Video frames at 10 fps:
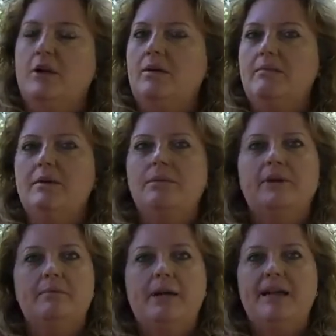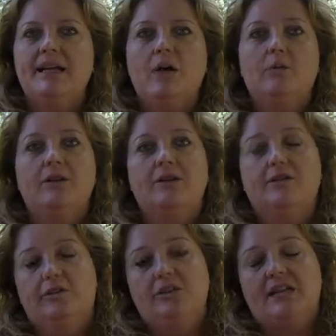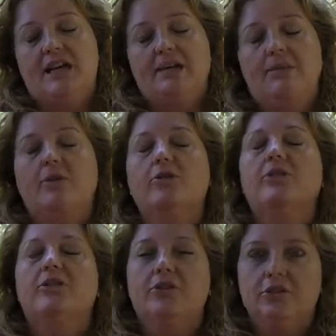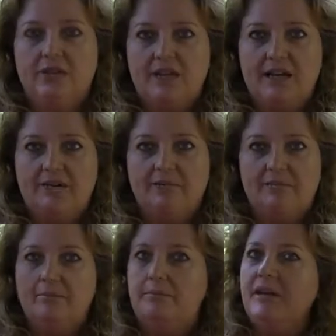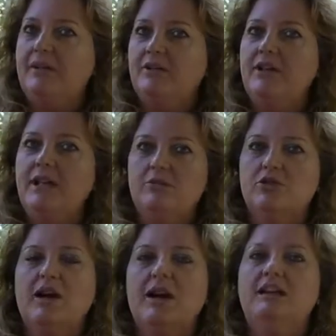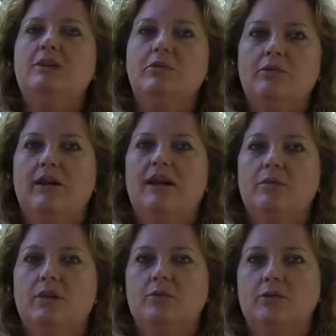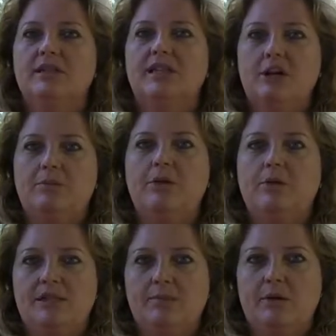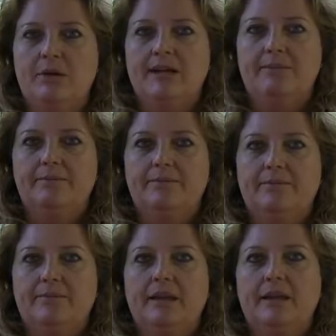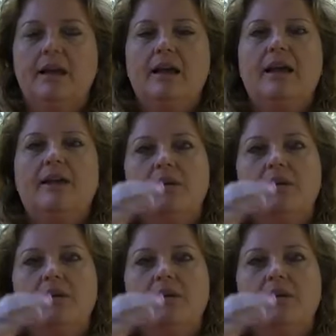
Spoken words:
Remember, it might not work the first time or the third time, but if you keep trying, you will find what works to help you quit smoking. If